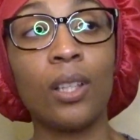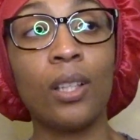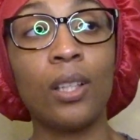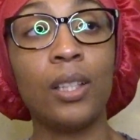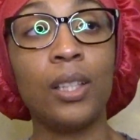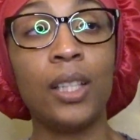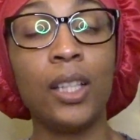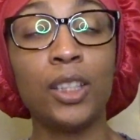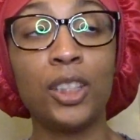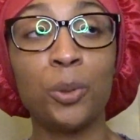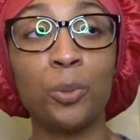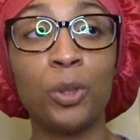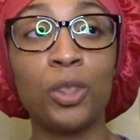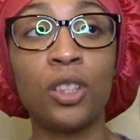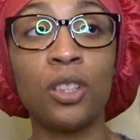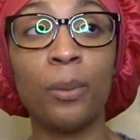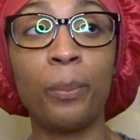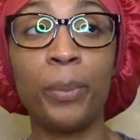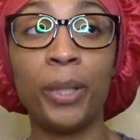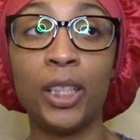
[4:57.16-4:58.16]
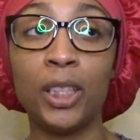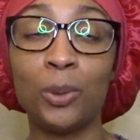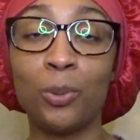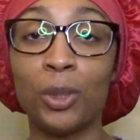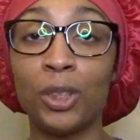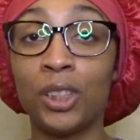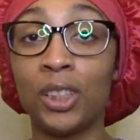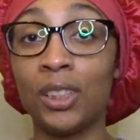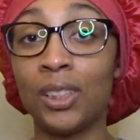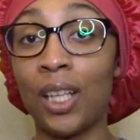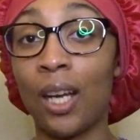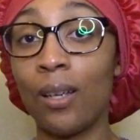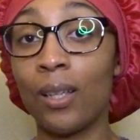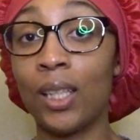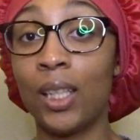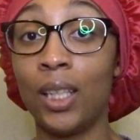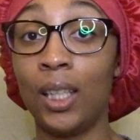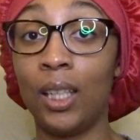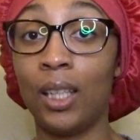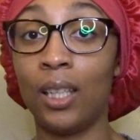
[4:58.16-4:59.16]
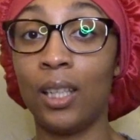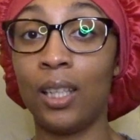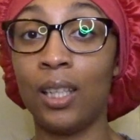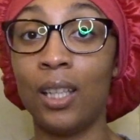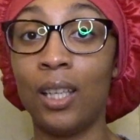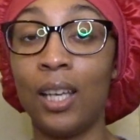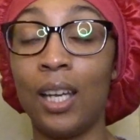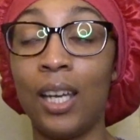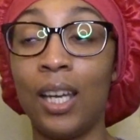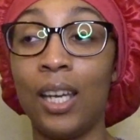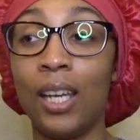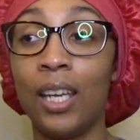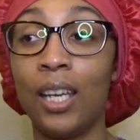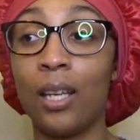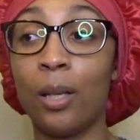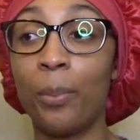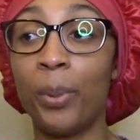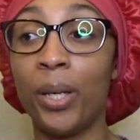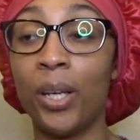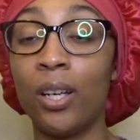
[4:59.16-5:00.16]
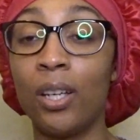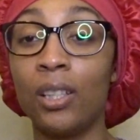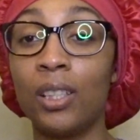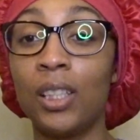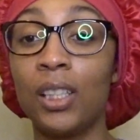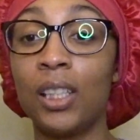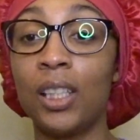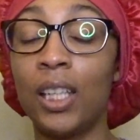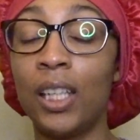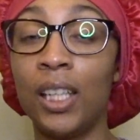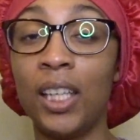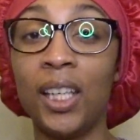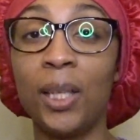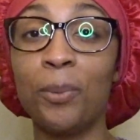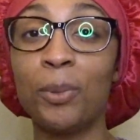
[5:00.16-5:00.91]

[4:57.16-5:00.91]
Then she went to the beach where she saw Ken, and apparently Ken